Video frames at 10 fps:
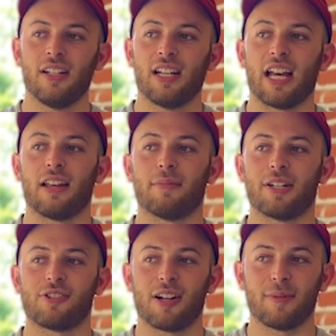And my
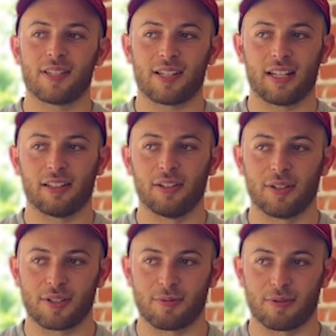job at St.
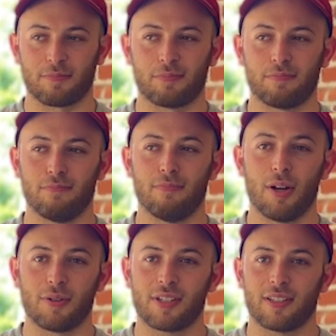Louis was
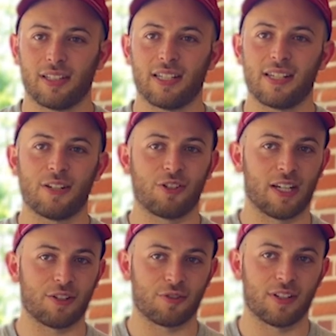mostly teaching
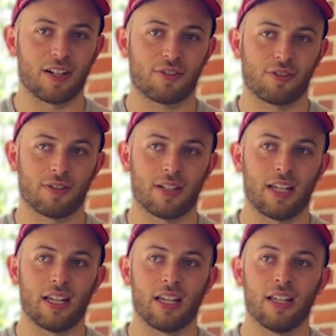
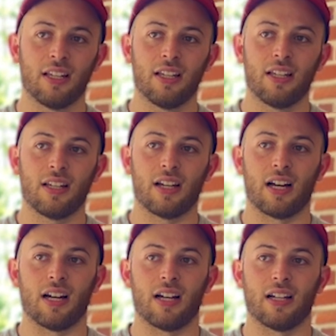introductory,
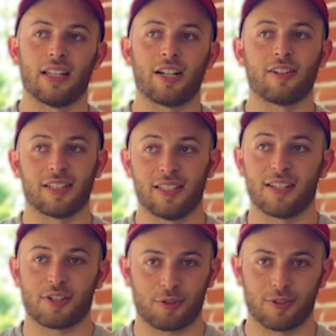they called it
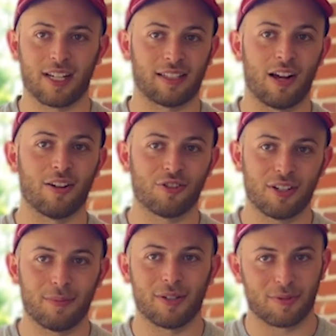industrial technology,
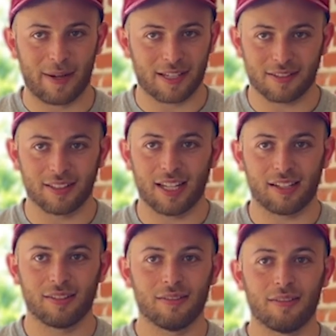but it was basically like
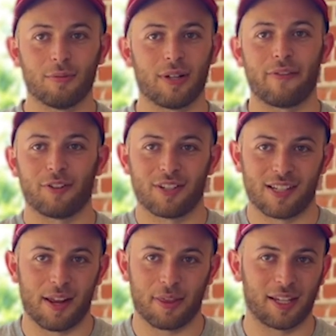whatever
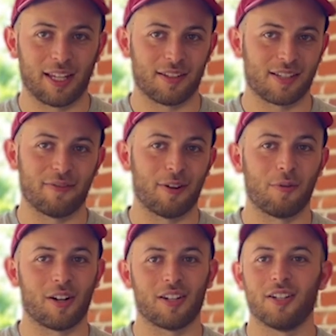design thinking stuff I
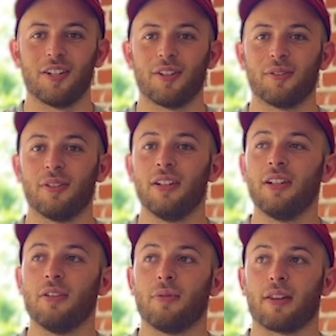wanted to do,
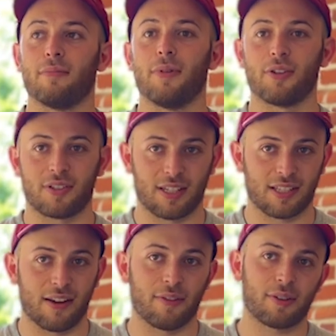with mostly
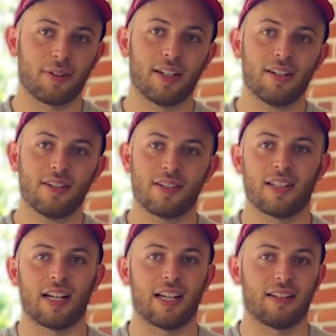7th graders, and
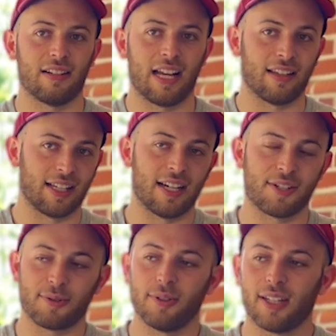then I had like high
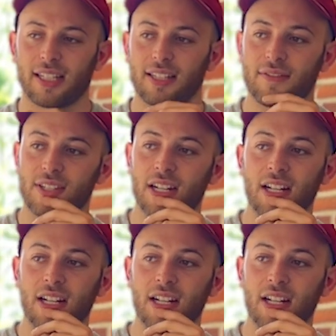school electives.